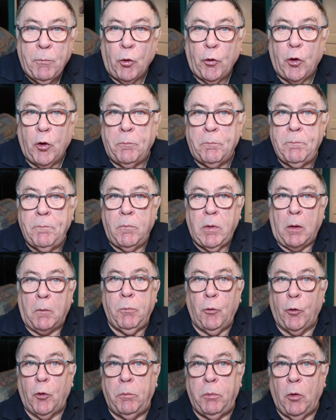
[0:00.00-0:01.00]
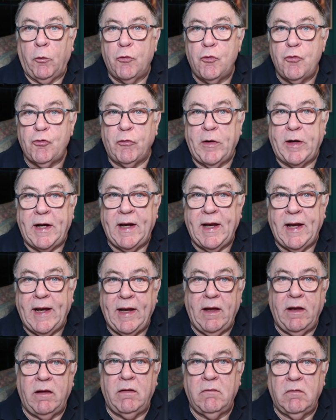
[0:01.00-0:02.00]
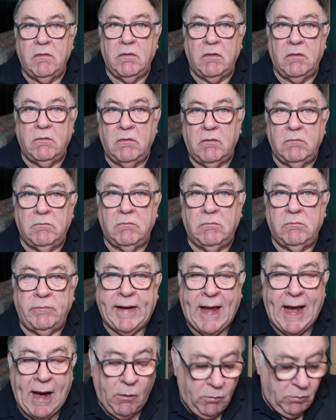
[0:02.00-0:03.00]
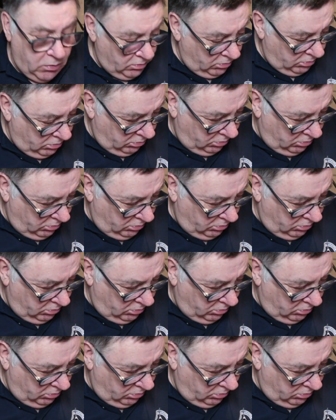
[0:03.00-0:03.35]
I'll pull up on the screen here now.